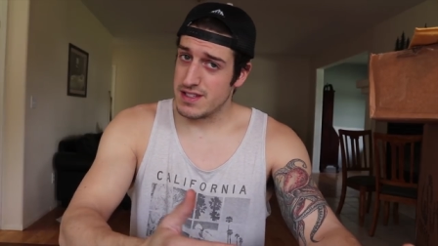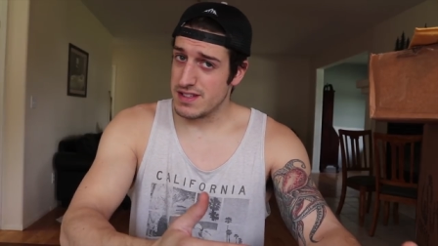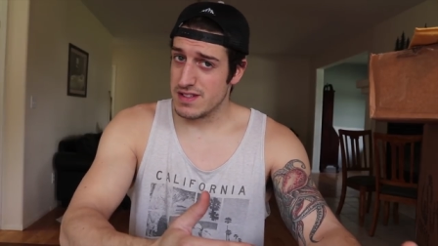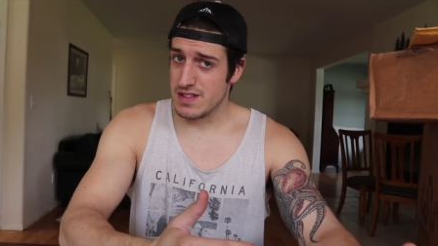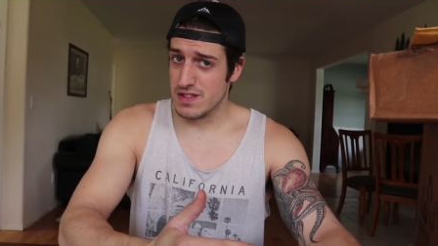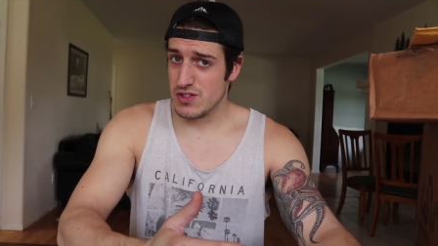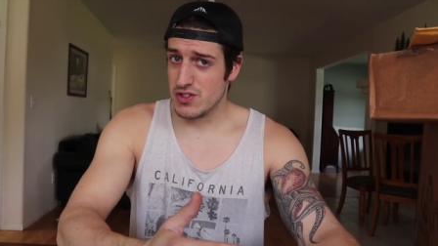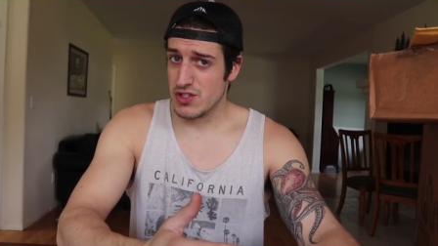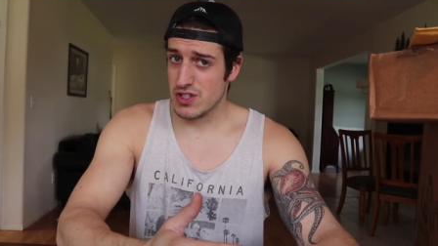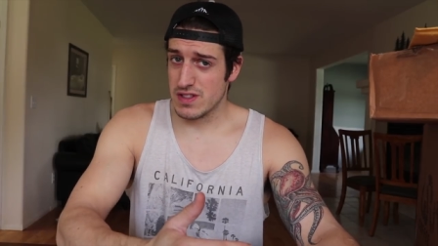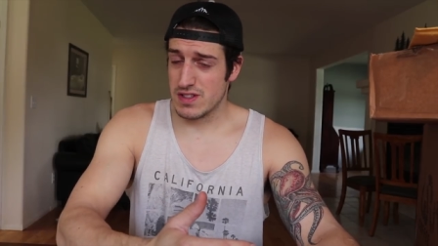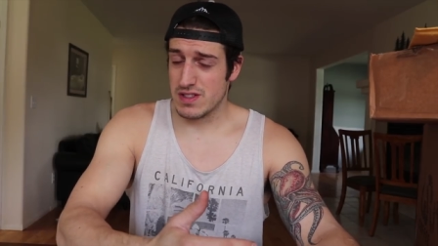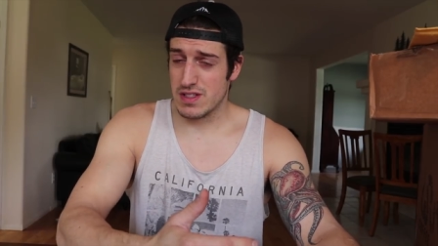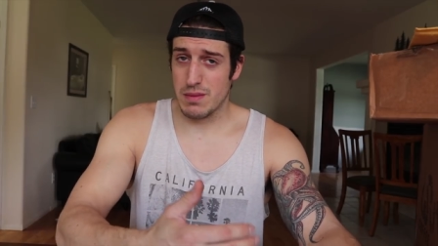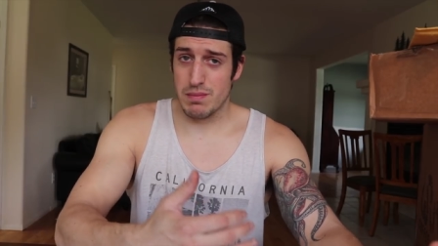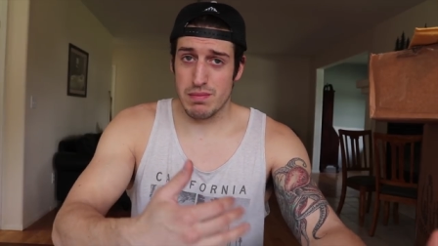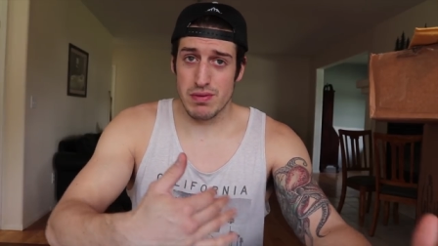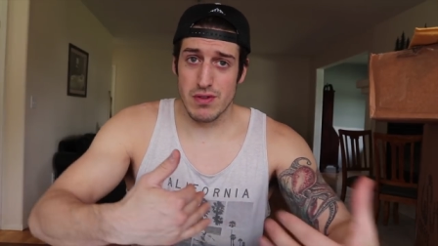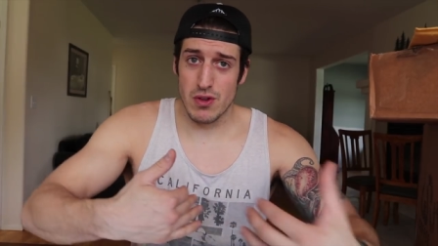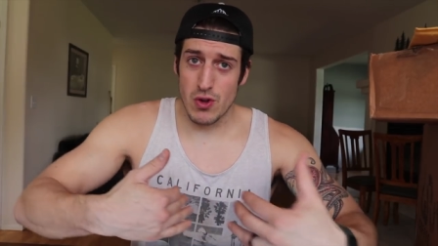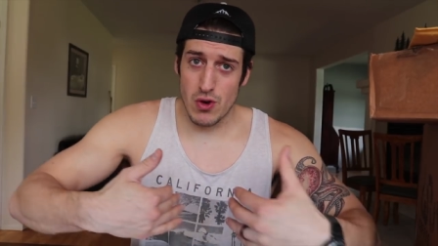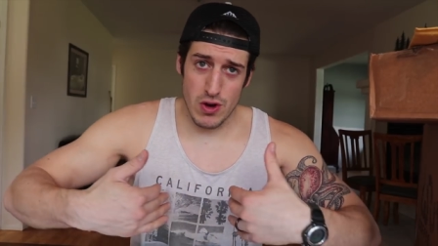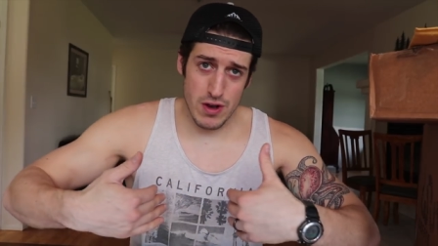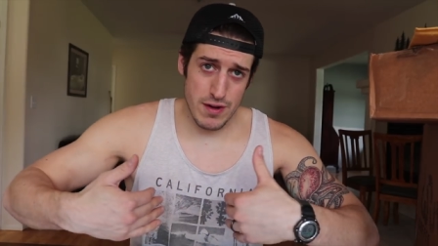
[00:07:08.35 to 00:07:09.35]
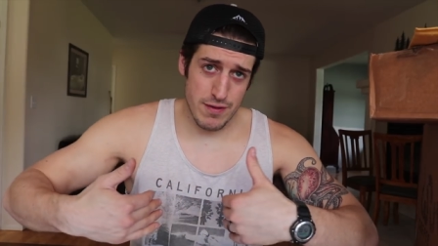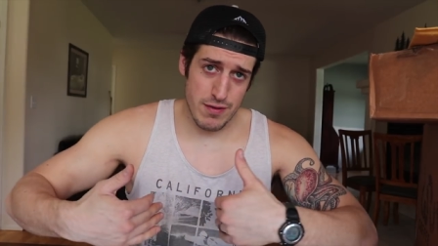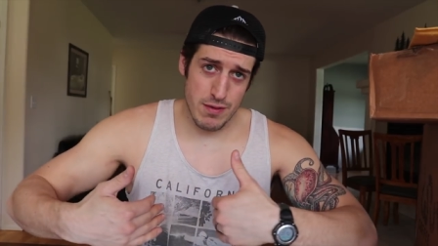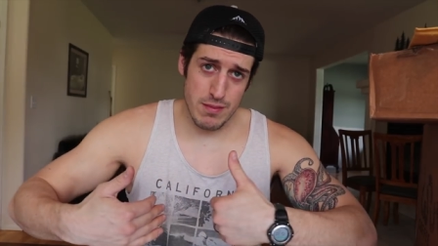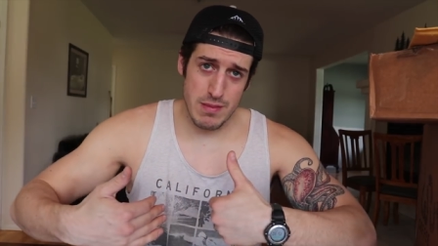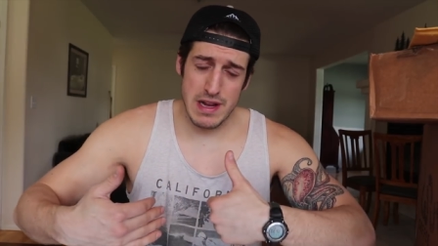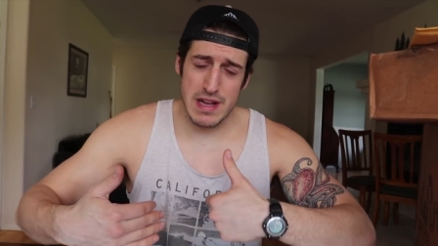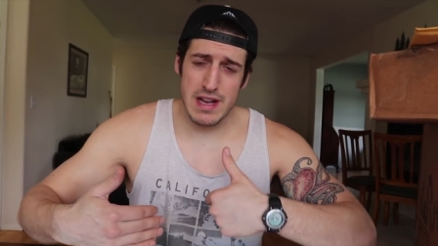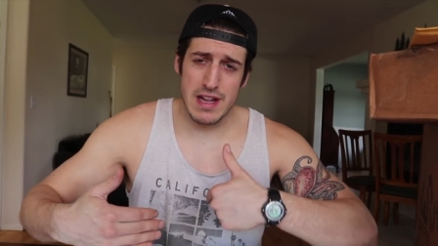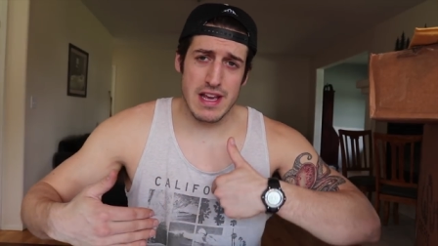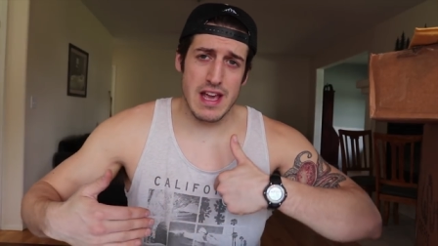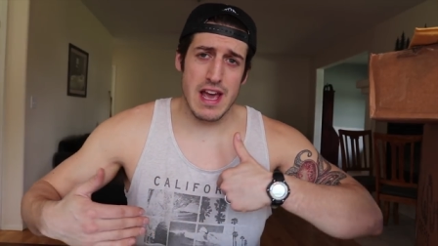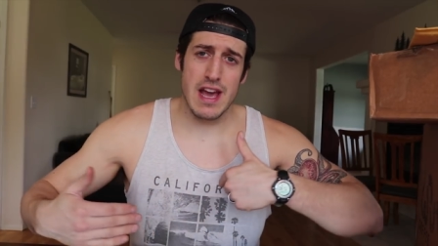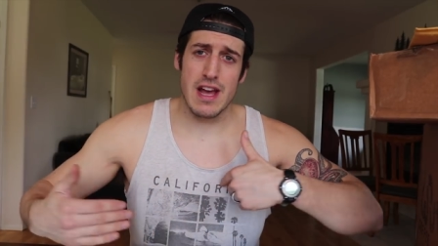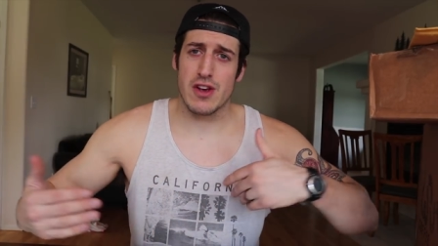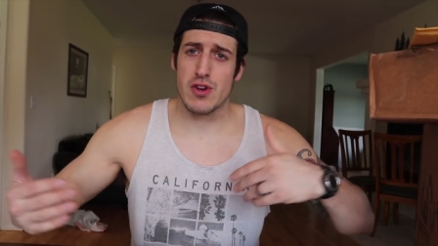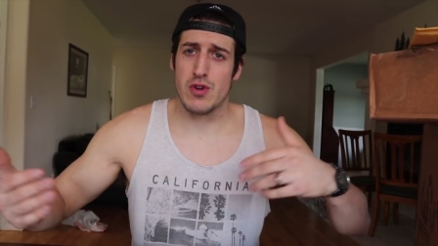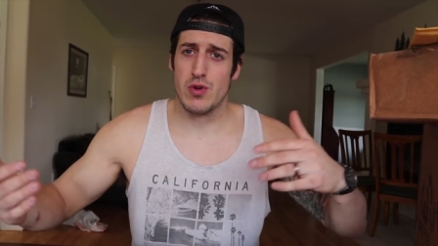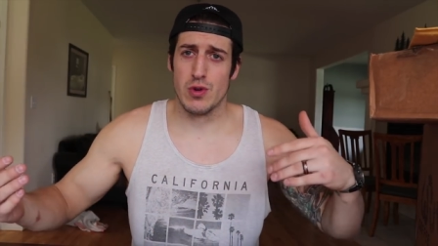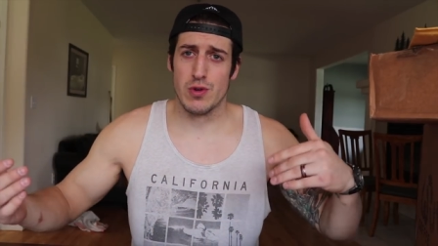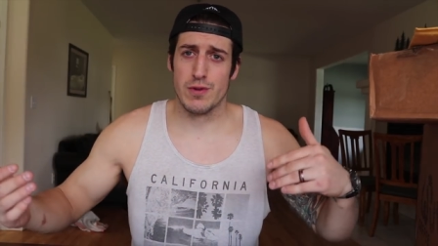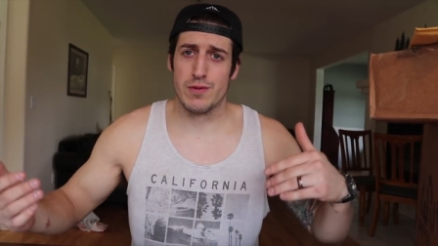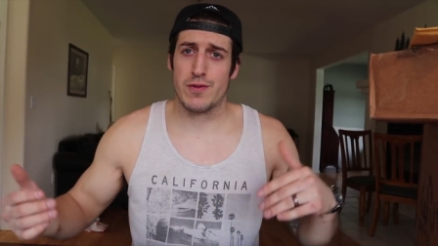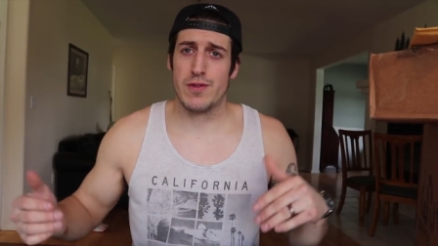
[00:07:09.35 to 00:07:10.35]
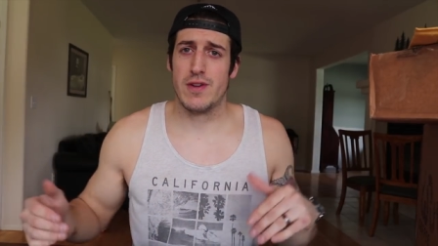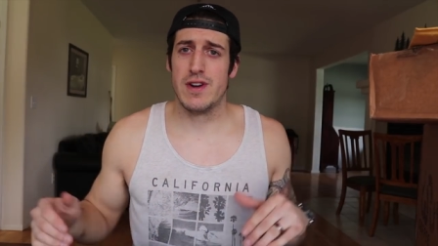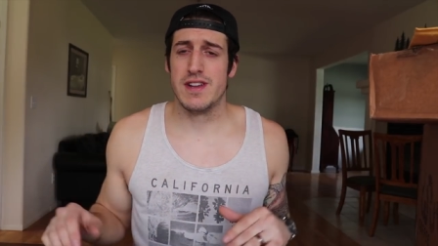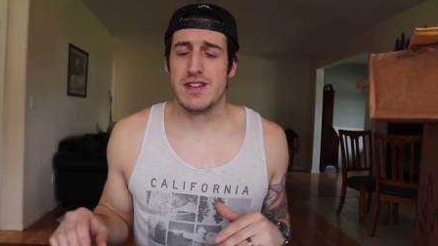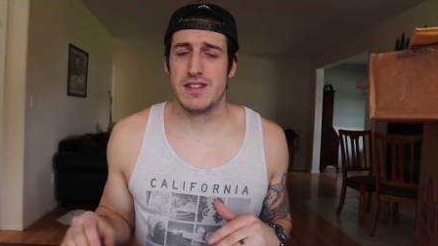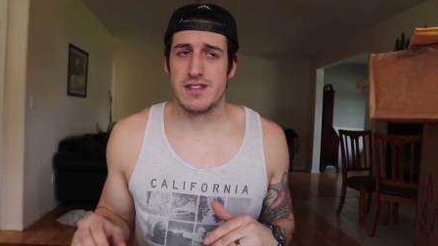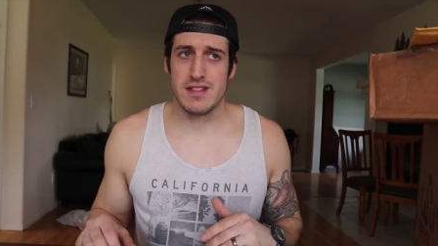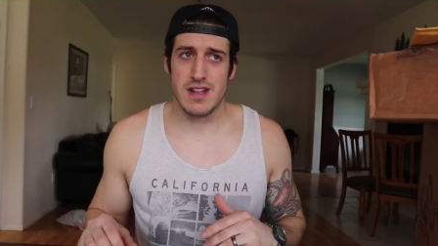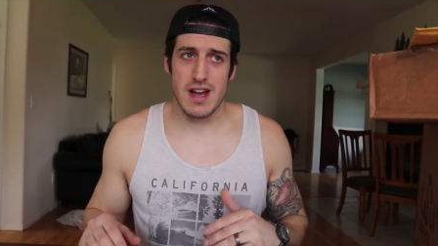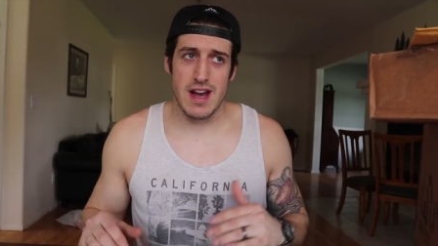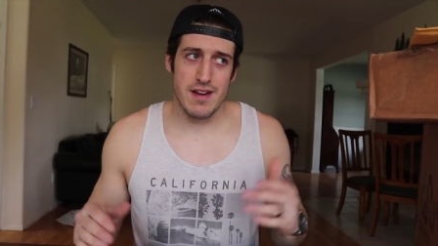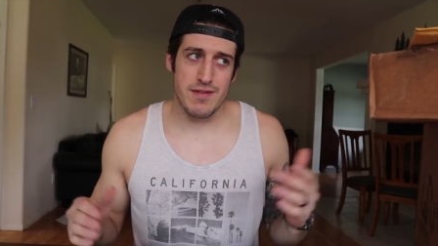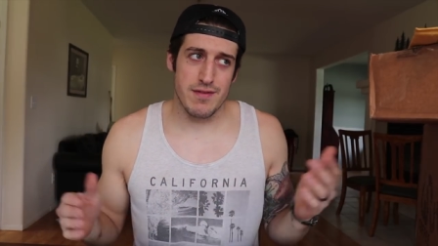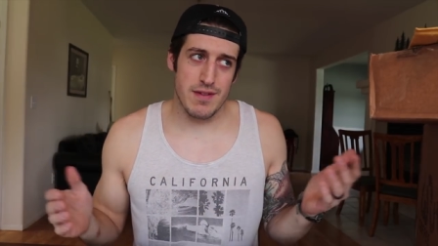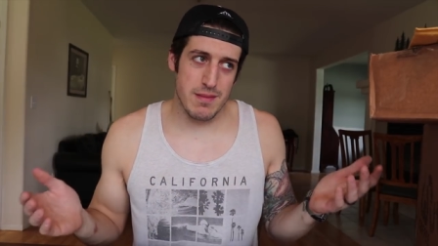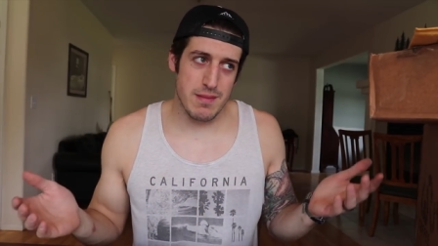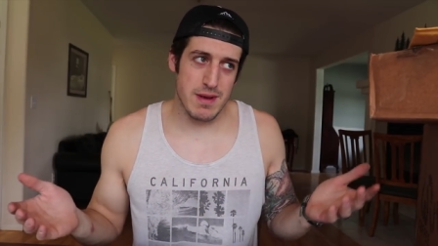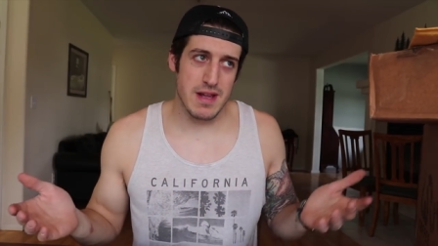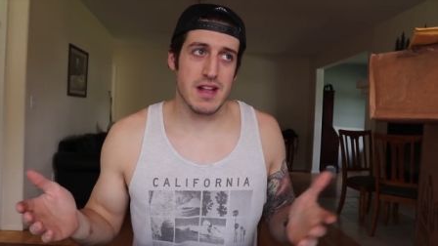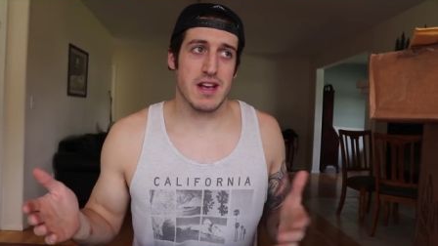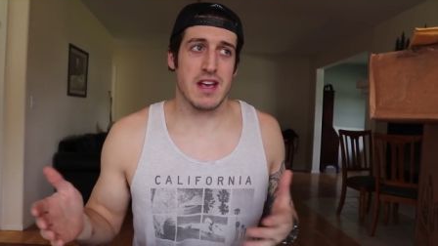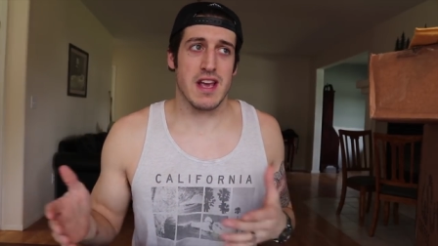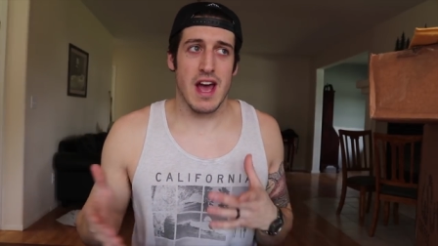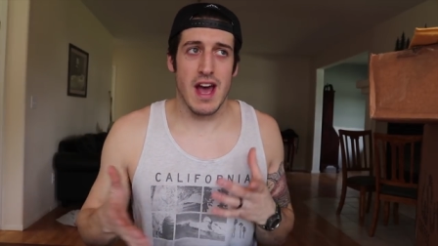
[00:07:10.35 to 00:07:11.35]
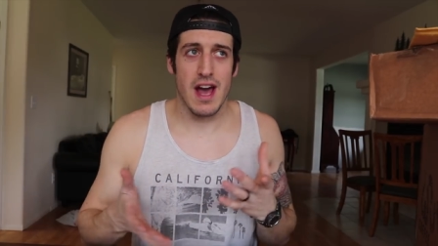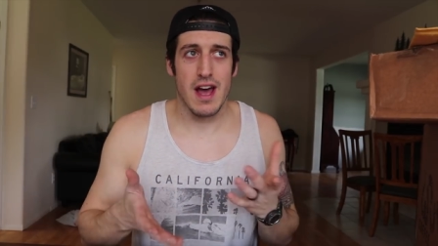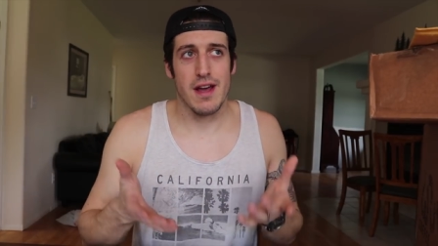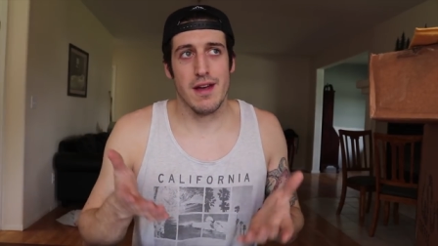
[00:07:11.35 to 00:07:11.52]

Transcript: isn't just a ploy for me to get cool free stuff. I mean, it